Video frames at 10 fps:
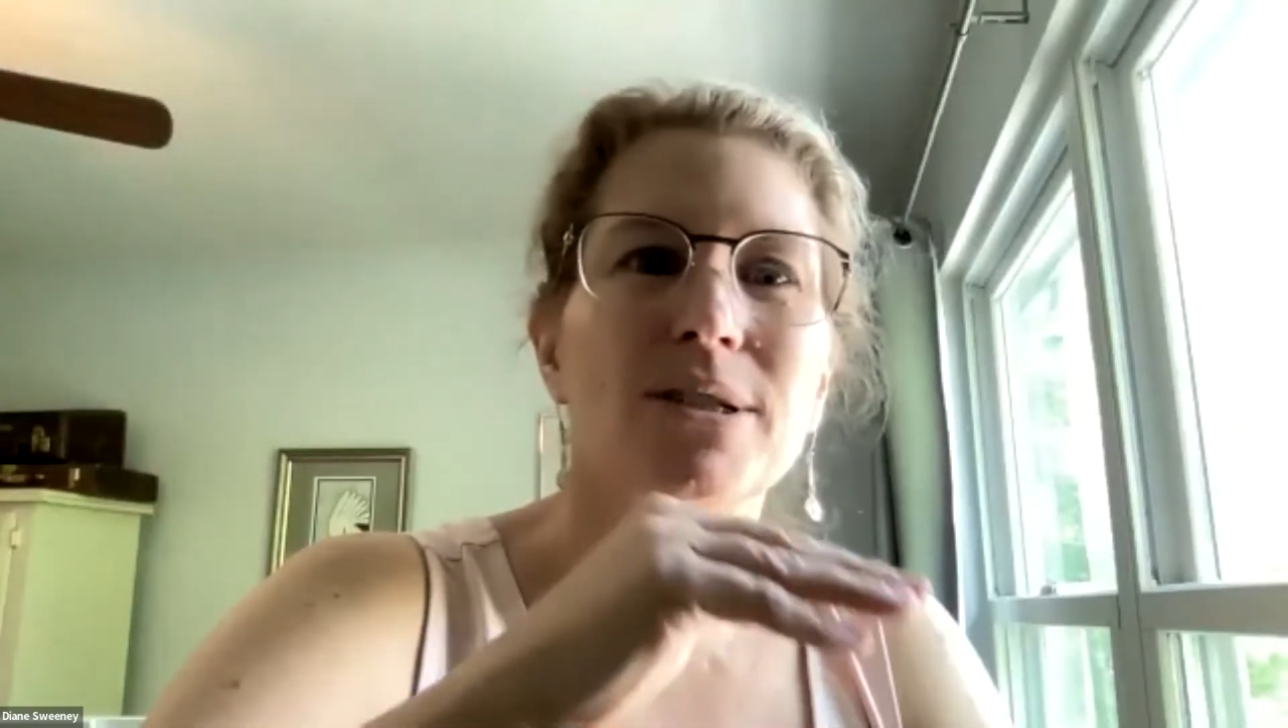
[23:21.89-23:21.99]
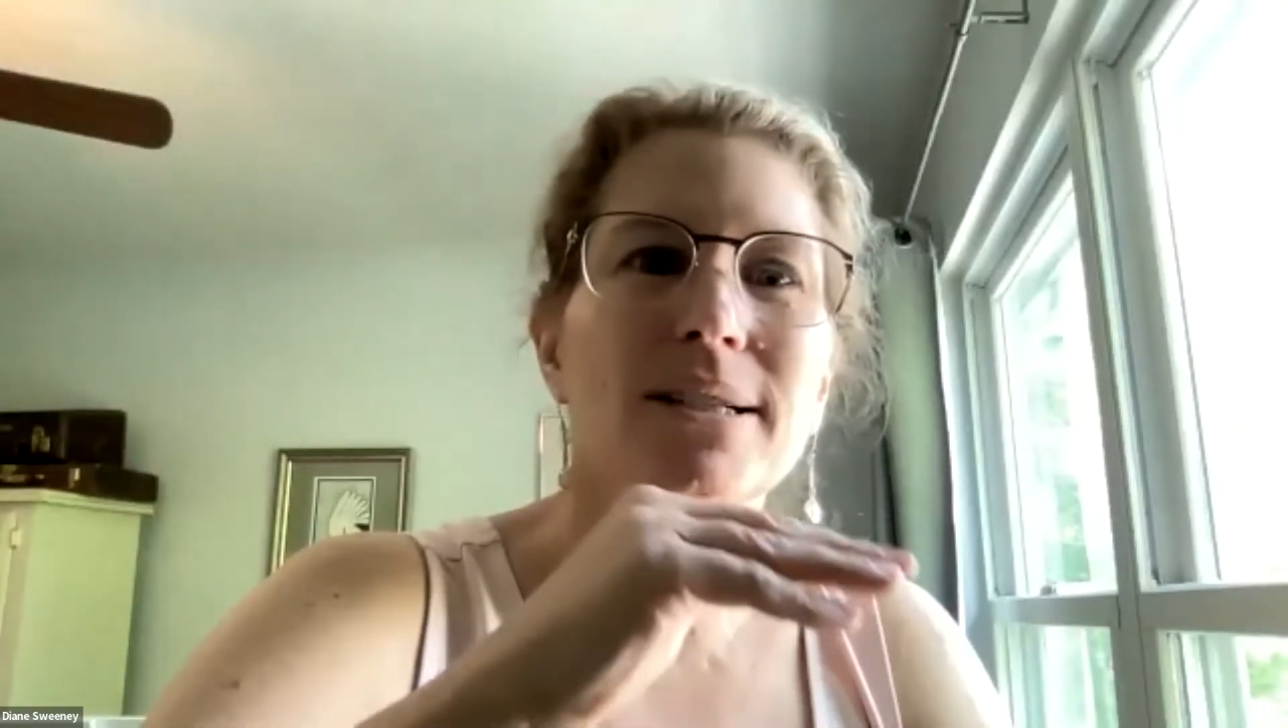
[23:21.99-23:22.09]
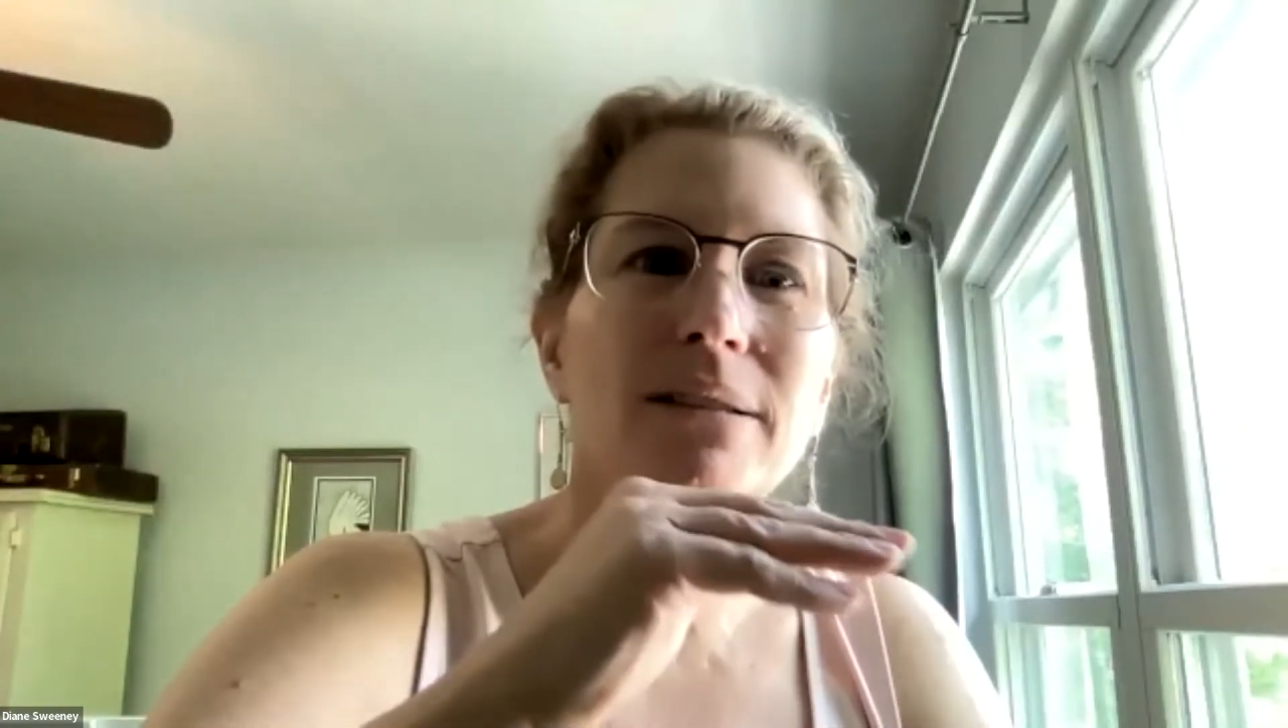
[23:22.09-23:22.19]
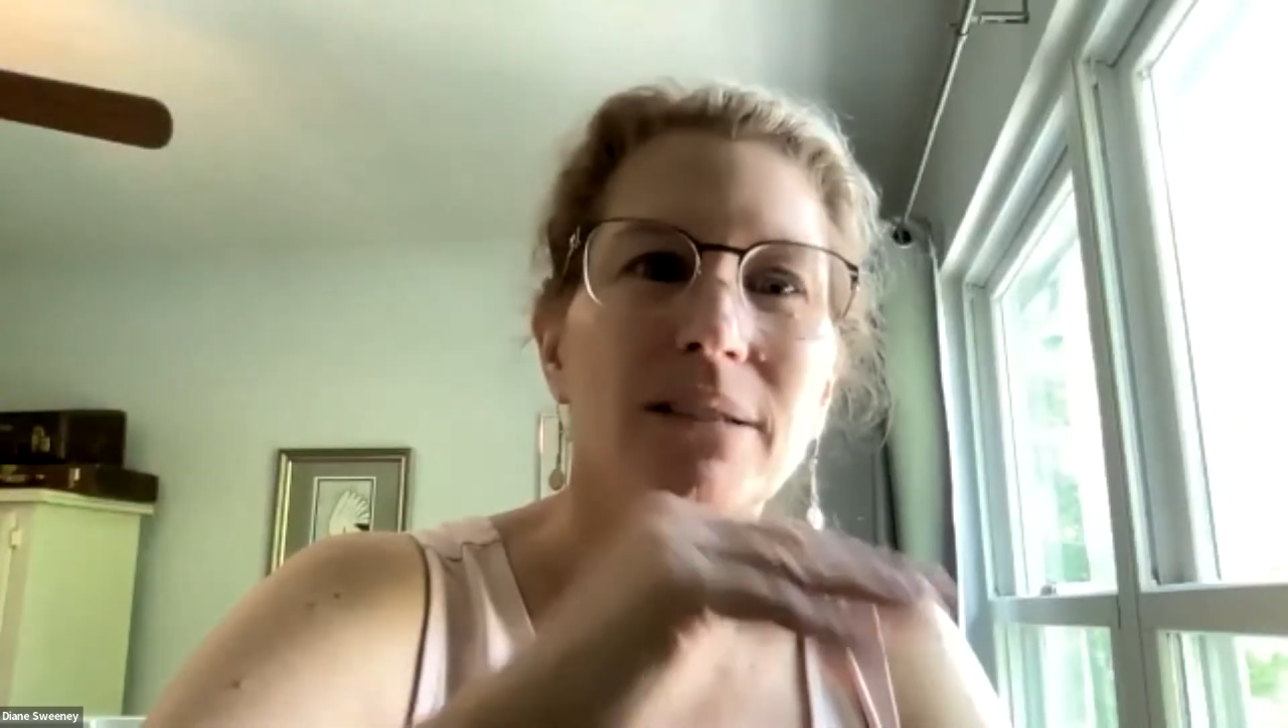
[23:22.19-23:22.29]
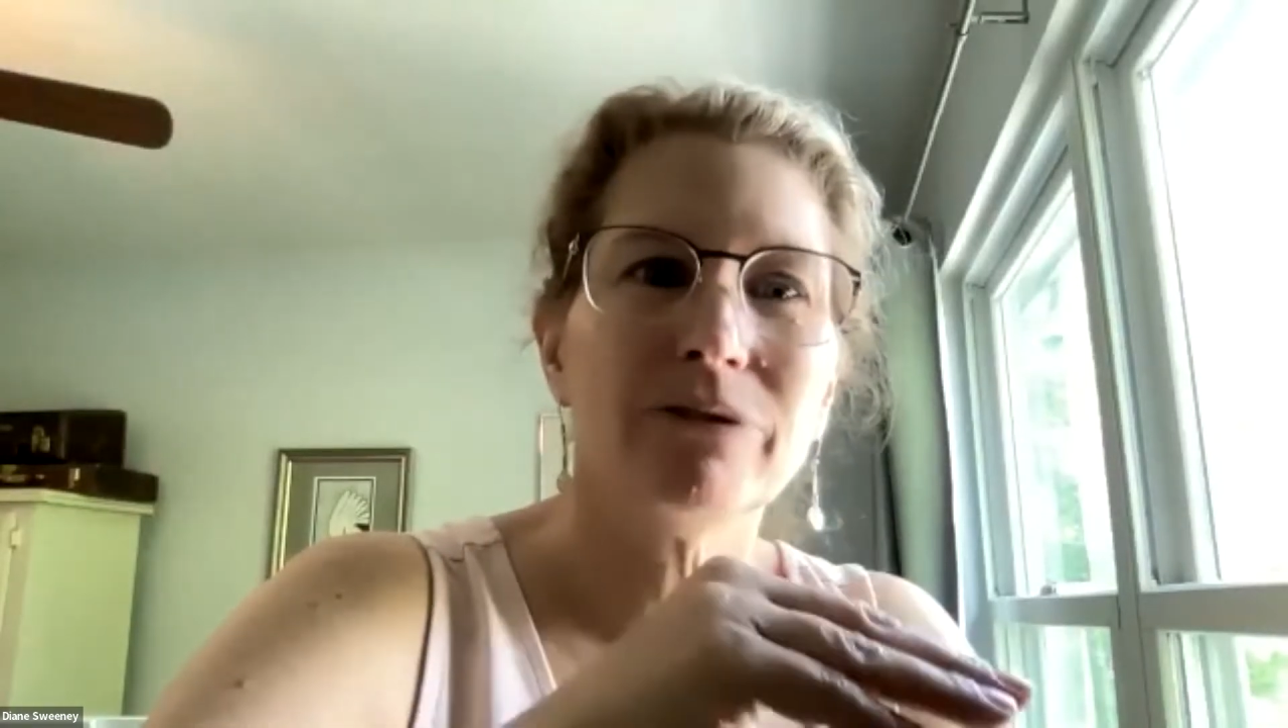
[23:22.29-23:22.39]

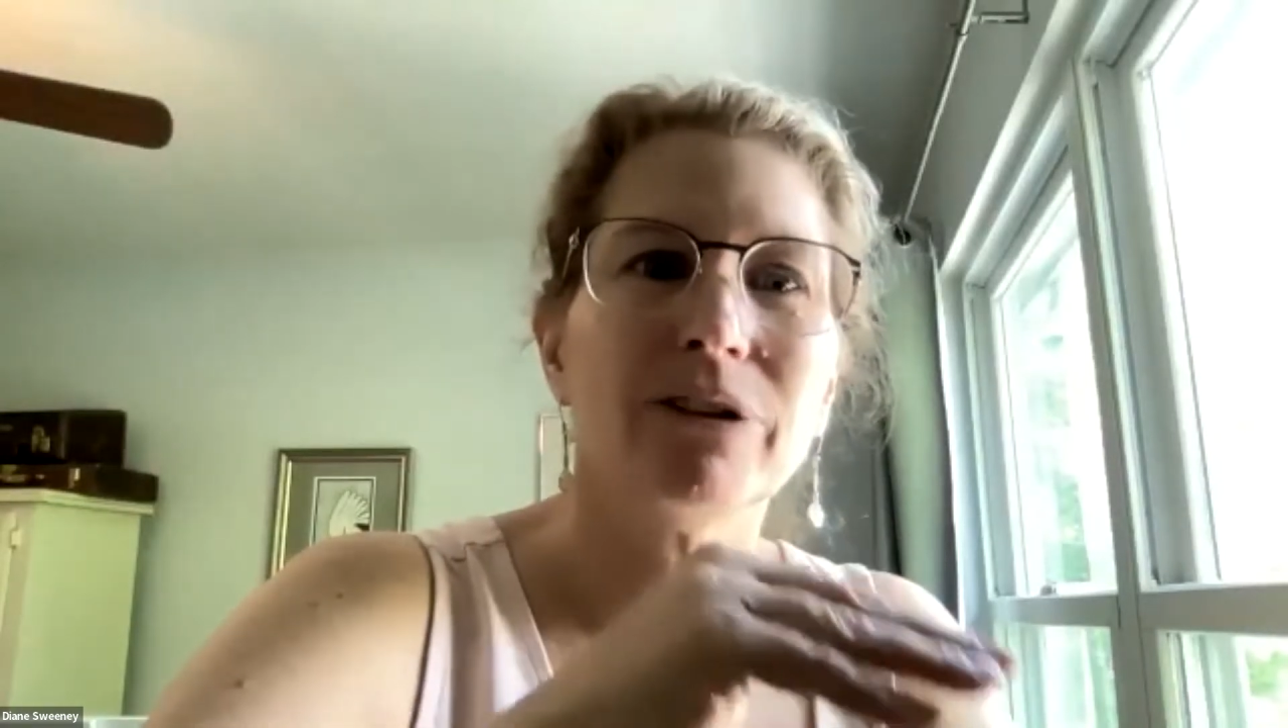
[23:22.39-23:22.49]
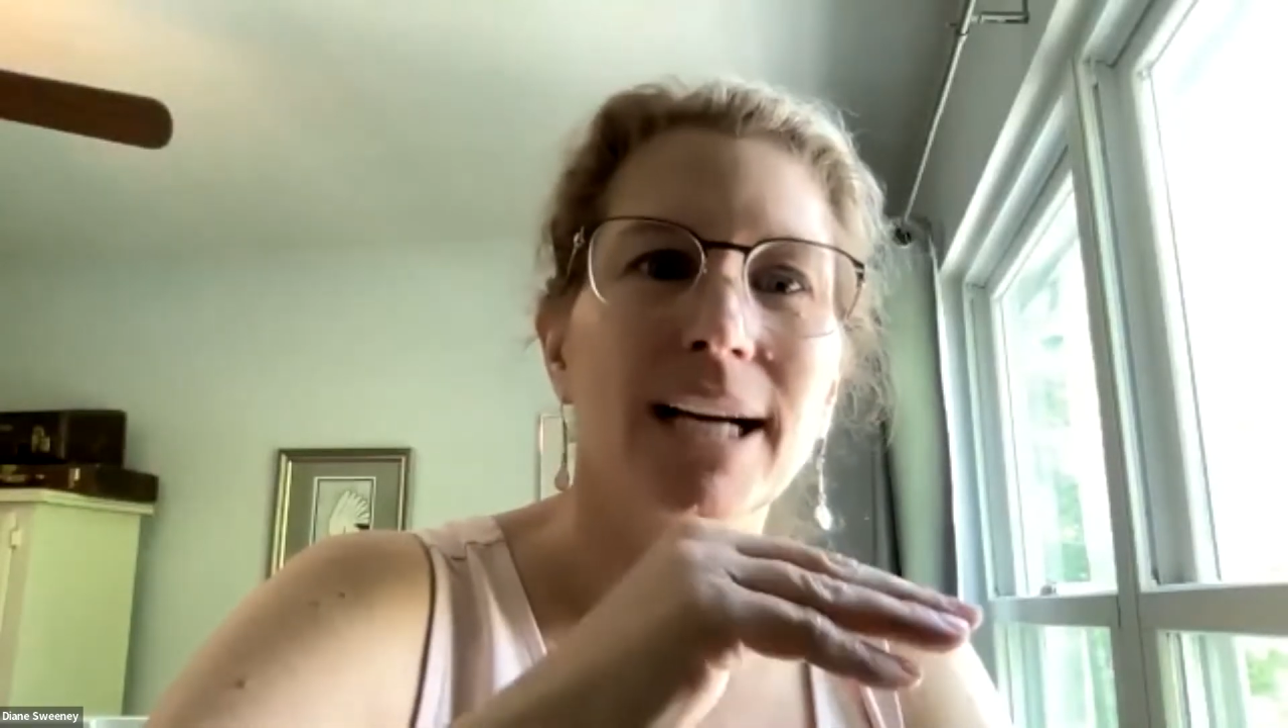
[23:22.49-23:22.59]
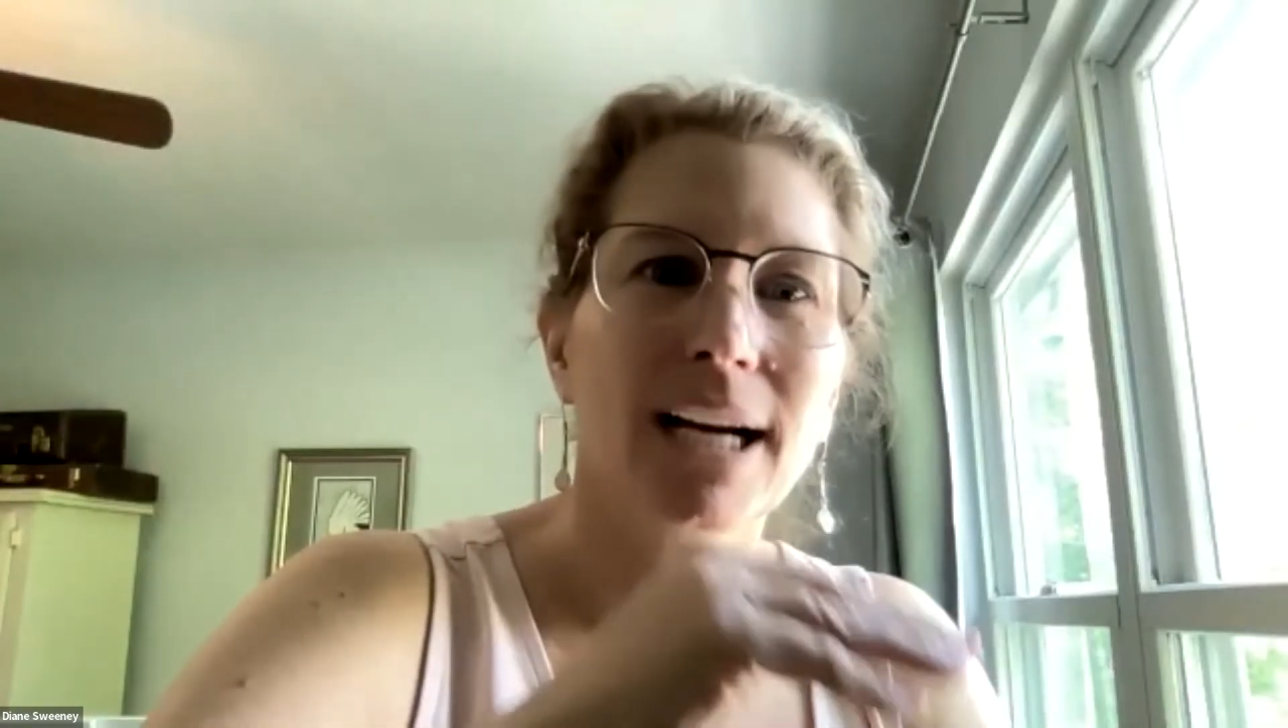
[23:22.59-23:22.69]
delivering